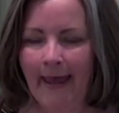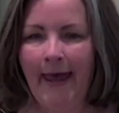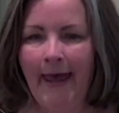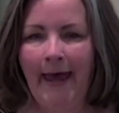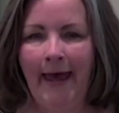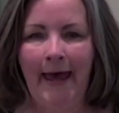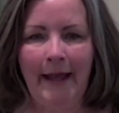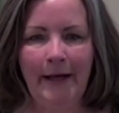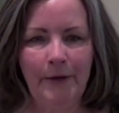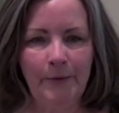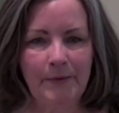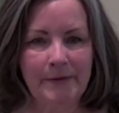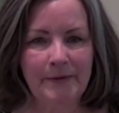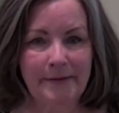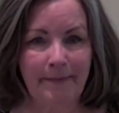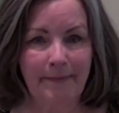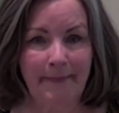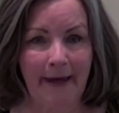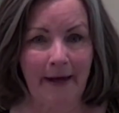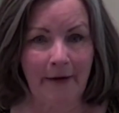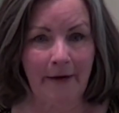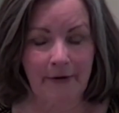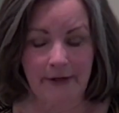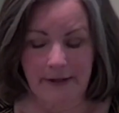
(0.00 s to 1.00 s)
Hannah was
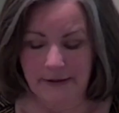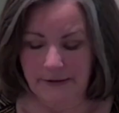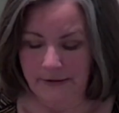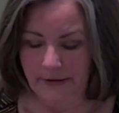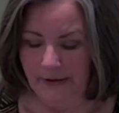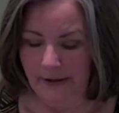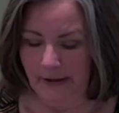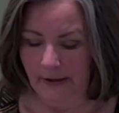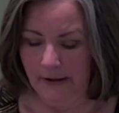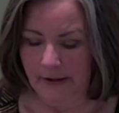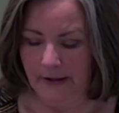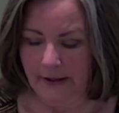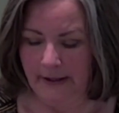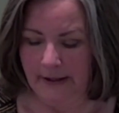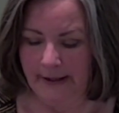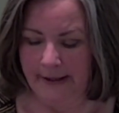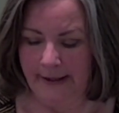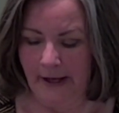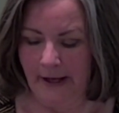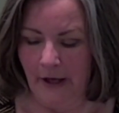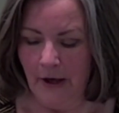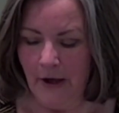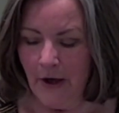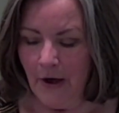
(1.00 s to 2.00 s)
married to
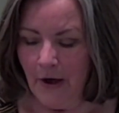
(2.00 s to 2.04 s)
Elkanah.